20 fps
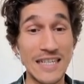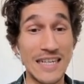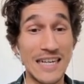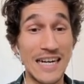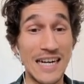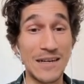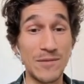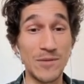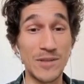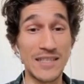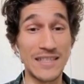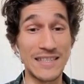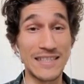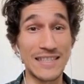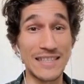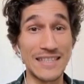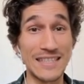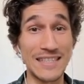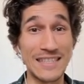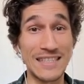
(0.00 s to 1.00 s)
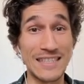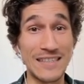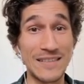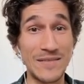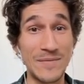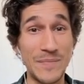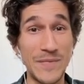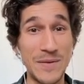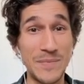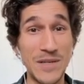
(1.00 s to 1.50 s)
I was
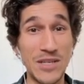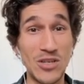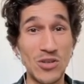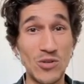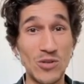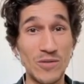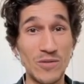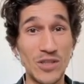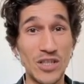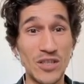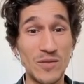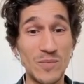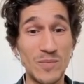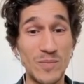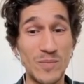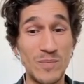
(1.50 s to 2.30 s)
maybe I should have just,